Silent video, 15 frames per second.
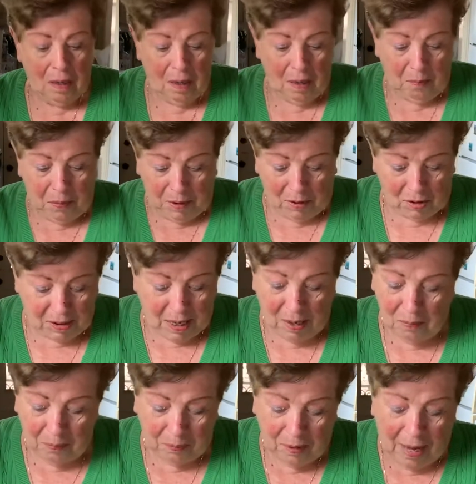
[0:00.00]
Because
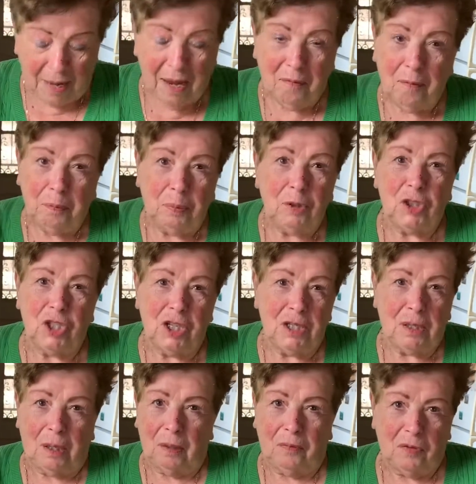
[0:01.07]
I never put cheese
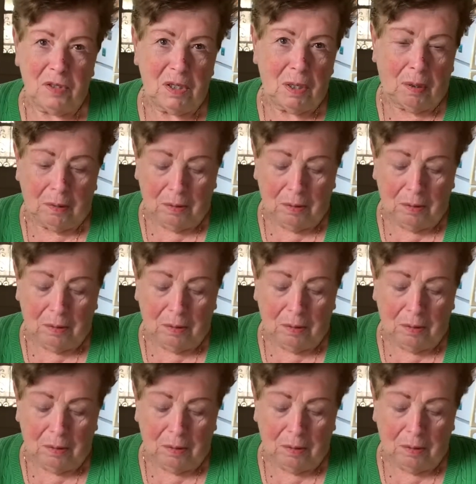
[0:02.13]
on the Friselle.